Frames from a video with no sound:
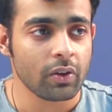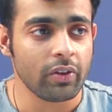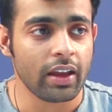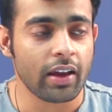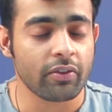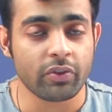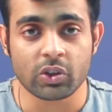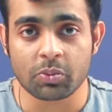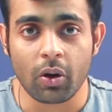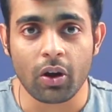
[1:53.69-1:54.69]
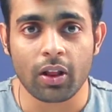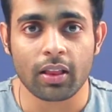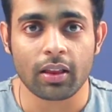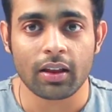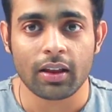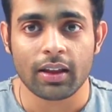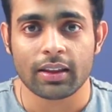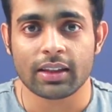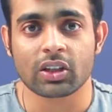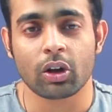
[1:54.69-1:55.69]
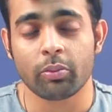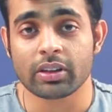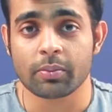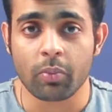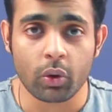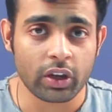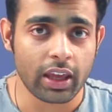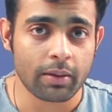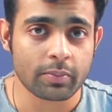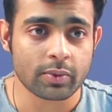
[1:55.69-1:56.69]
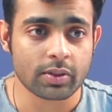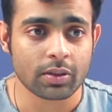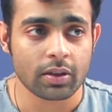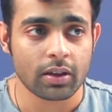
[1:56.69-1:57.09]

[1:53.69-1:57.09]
We have foosball. There's going to be some board games.